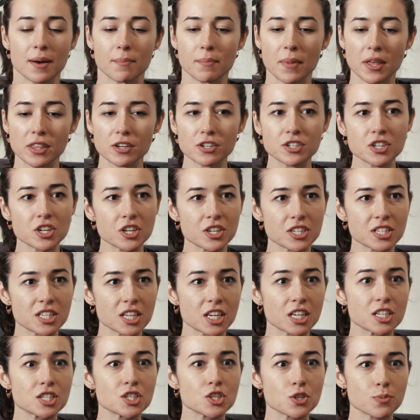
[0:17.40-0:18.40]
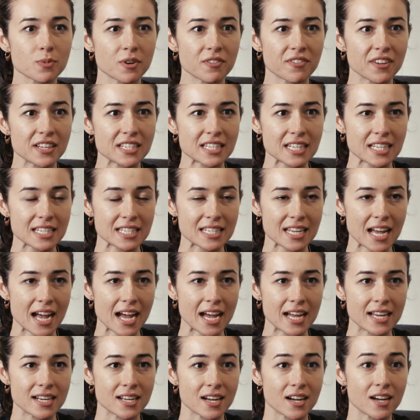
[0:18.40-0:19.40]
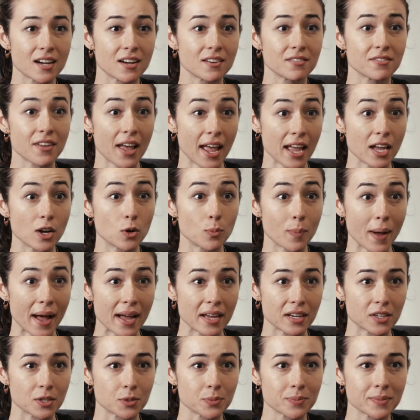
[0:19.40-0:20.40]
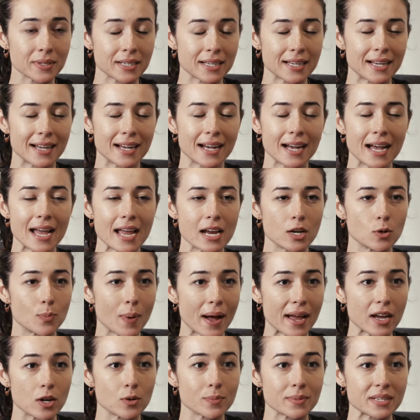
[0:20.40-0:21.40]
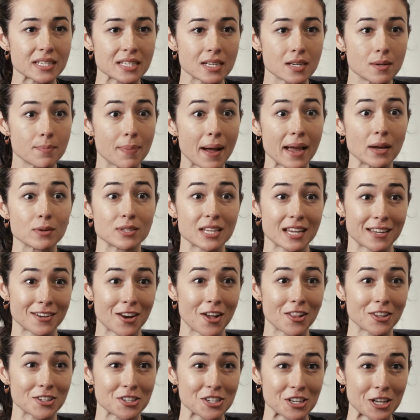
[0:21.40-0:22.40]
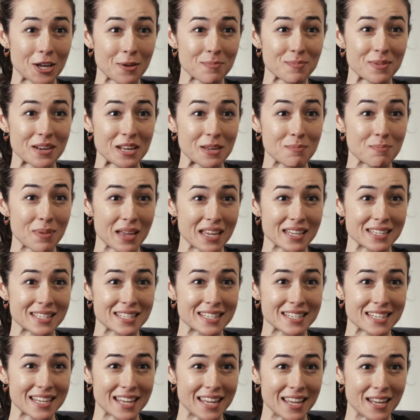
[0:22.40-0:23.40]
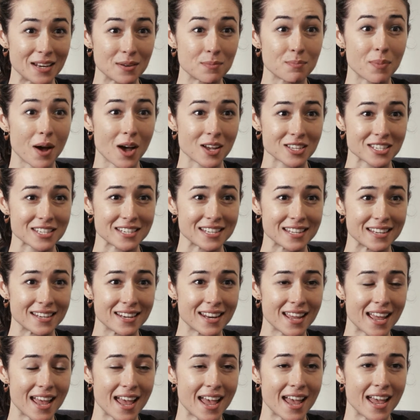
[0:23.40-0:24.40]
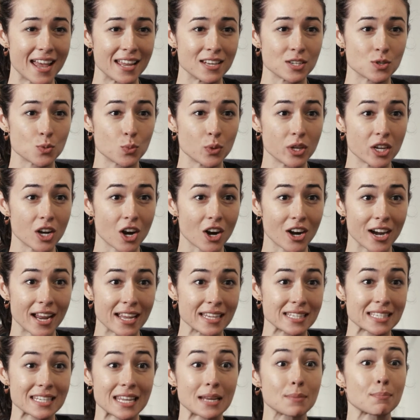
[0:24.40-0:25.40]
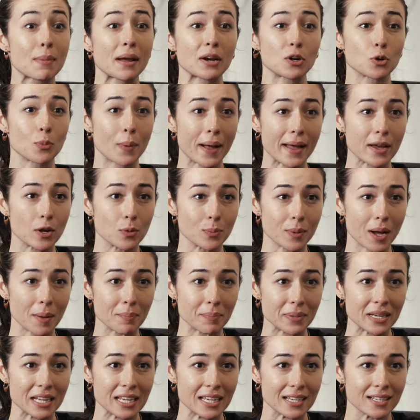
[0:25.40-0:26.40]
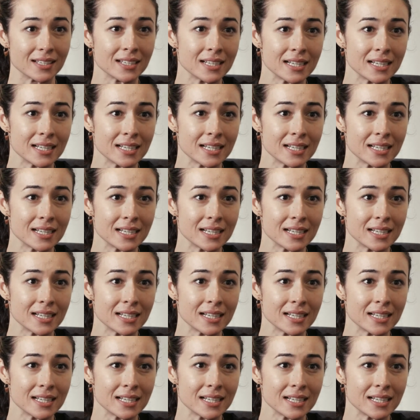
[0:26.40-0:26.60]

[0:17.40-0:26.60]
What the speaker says: Motherdirt is the consumer-facing side of AO Biome. AO Biome is a biotechnology company based in Boston, and we are a skin microbiome company.